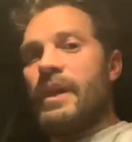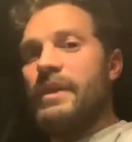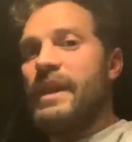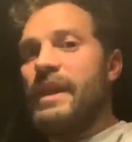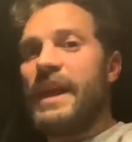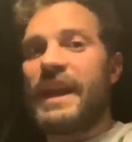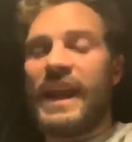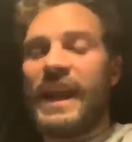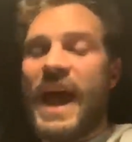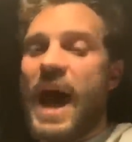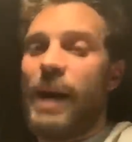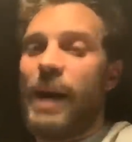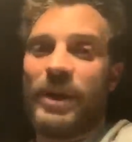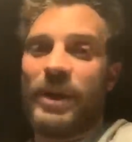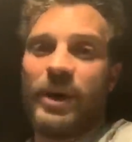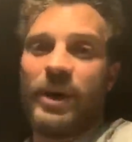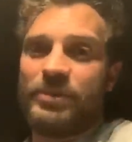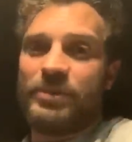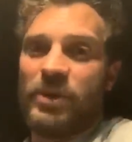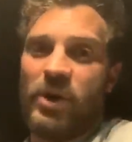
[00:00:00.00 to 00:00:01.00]
they can ham
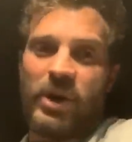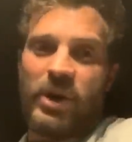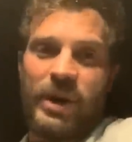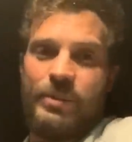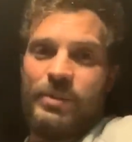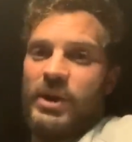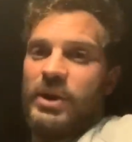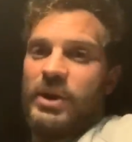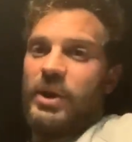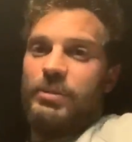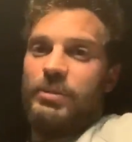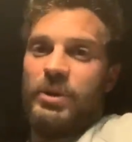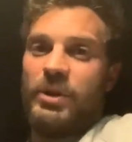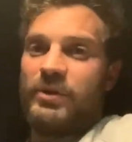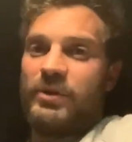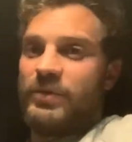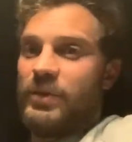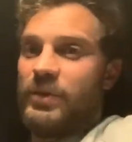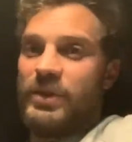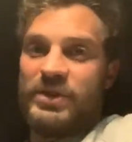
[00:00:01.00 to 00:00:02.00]
it up talking about how
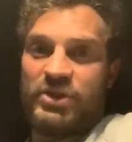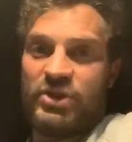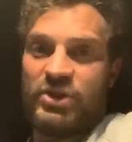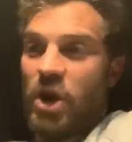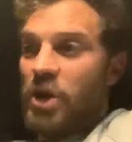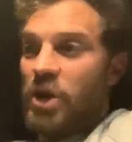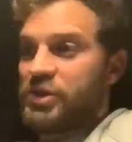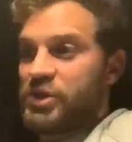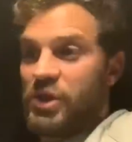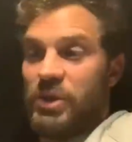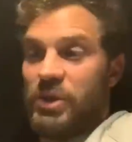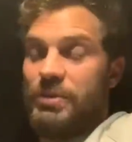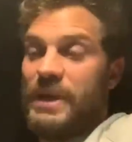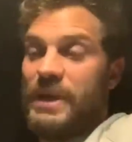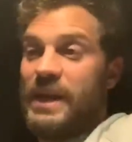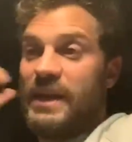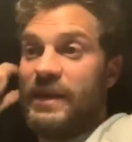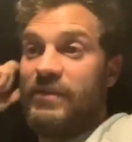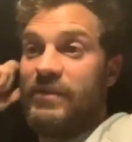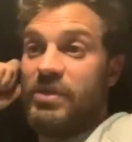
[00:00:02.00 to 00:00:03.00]
beautiful the shot's going to
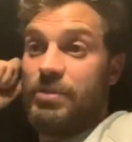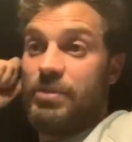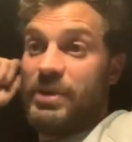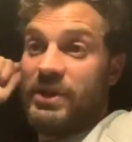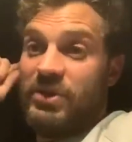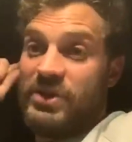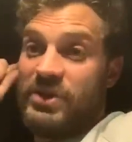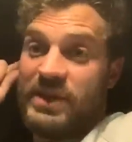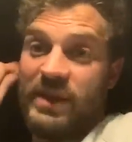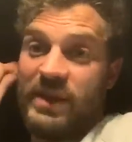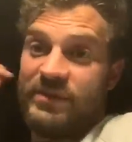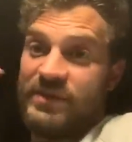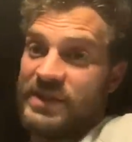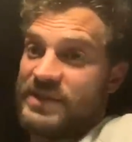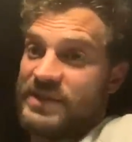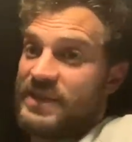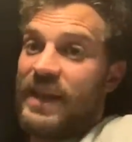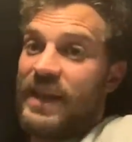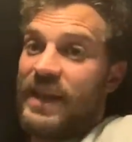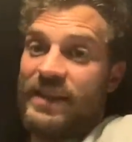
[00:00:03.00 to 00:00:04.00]
be and ever, but you still have to
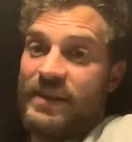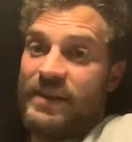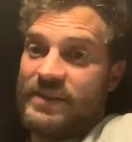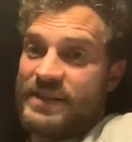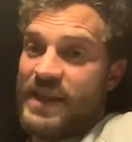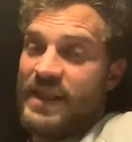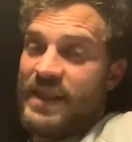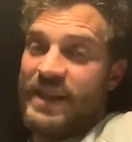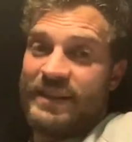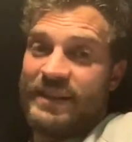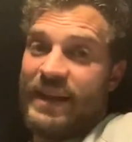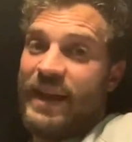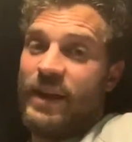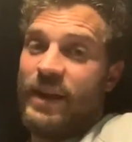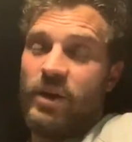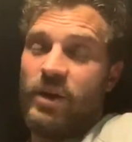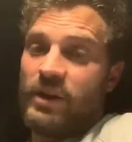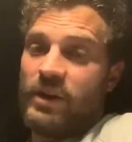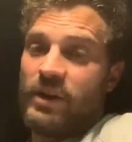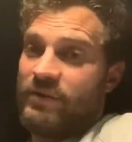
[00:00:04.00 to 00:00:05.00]
stand there and say that
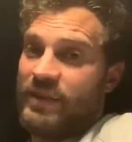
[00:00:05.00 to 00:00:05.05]
dialogue.